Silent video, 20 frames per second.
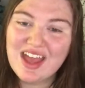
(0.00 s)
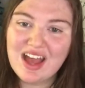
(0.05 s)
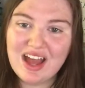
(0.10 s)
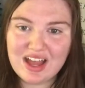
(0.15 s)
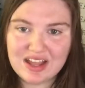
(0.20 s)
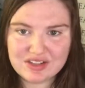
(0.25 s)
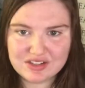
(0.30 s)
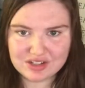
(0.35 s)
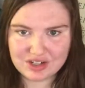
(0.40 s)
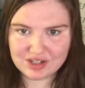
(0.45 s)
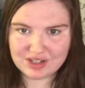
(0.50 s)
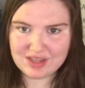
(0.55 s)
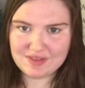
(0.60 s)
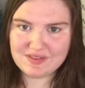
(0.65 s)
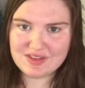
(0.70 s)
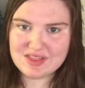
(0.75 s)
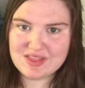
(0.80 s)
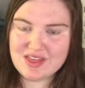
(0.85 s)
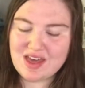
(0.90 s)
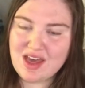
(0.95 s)
I start
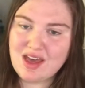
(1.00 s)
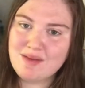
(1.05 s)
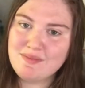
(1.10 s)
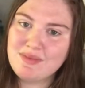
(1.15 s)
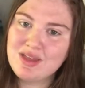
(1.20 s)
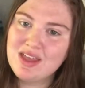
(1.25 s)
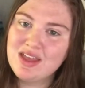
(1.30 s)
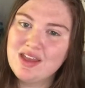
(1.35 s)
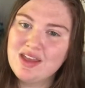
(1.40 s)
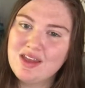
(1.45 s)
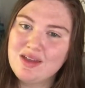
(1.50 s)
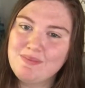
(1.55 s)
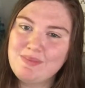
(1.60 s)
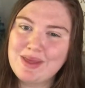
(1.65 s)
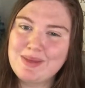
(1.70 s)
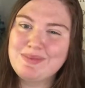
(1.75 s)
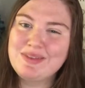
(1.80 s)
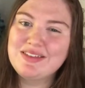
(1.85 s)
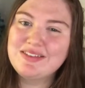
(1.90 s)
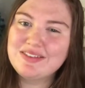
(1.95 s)
giving them
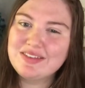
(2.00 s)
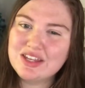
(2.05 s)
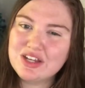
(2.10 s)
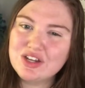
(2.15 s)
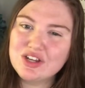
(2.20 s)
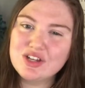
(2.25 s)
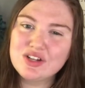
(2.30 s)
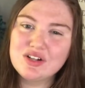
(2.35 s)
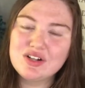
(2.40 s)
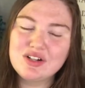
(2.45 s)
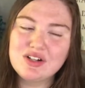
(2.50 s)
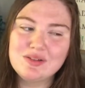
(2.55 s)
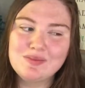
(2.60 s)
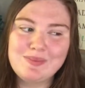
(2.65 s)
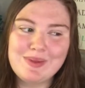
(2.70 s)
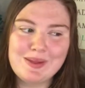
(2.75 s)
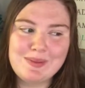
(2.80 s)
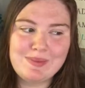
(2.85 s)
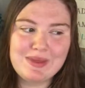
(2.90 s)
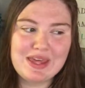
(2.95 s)
baby cereal,
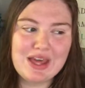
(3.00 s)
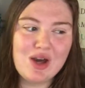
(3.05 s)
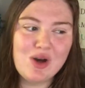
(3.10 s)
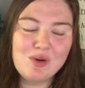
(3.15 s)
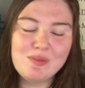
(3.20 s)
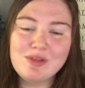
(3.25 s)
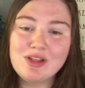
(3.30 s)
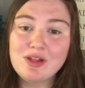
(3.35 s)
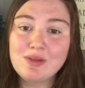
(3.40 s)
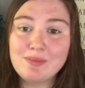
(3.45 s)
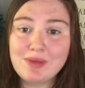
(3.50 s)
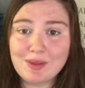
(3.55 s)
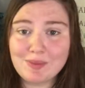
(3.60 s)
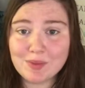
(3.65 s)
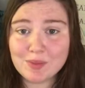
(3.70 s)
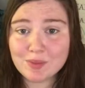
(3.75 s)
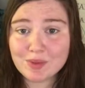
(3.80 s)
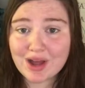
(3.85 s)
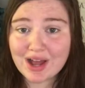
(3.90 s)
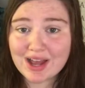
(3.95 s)
baby oatmeal, baby
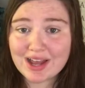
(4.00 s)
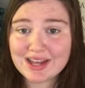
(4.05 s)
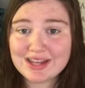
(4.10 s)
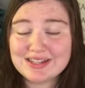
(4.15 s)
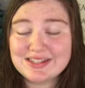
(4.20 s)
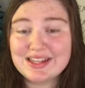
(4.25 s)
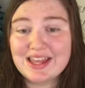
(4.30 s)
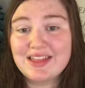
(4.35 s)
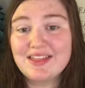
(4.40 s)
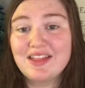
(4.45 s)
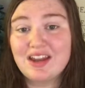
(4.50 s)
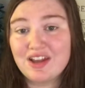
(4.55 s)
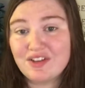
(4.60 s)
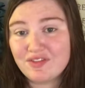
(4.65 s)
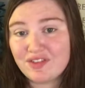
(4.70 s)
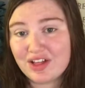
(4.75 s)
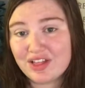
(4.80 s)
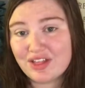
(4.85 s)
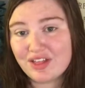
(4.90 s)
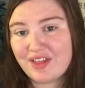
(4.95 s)
rice, and then I
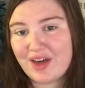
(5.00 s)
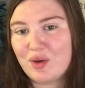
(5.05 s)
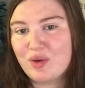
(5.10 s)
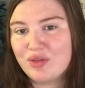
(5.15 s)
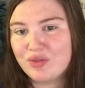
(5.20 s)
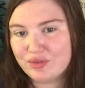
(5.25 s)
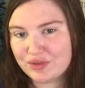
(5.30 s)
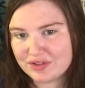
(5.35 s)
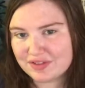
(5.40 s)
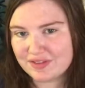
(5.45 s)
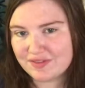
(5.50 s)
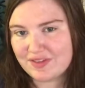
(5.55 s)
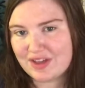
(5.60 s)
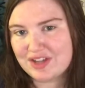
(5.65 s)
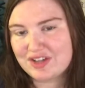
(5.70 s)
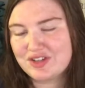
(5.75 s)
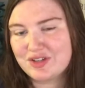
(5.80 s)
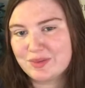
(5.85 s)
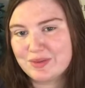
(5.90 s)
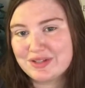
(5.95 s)
follow that with fruits and
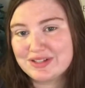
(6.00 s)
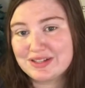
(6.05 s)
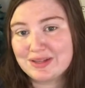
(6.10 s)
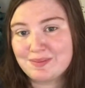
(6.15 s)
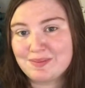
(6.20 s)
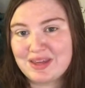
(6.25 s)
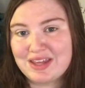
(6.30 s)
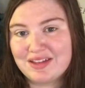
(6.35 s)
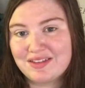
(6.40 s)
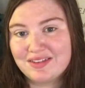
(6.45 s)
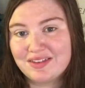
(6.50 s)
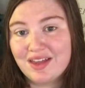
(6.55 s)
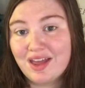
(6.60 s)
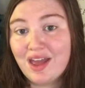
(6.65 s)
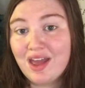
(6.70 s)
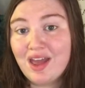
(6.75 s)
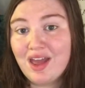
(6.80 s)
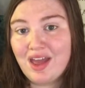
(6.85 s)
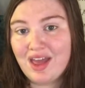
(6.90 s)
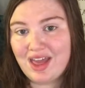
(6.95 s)
vegetables and meat
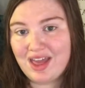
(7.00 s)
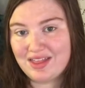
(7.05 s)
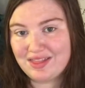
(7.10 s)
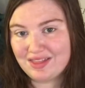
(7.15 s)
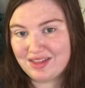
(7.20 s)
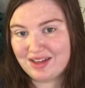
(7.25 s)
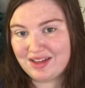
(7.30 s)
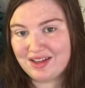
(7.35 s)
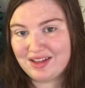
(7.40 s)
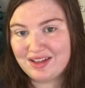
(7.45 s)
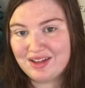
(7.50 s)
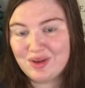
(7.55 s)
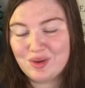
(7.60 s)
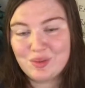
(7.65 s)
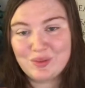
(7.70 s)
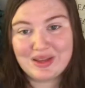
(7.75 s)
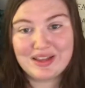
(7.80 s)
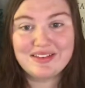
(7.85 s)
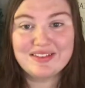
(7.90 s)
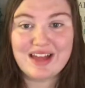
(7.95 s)
in the
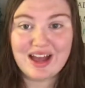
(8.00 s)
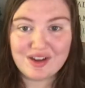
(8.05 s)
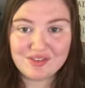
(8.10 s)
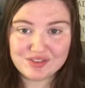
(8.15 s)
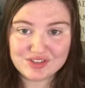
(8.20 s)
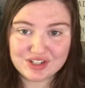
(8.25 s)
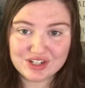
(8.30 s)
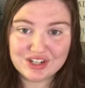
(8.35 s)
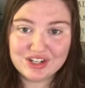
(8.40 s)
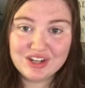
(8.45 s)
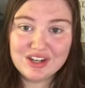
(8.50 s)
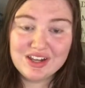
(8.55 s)
weeks after.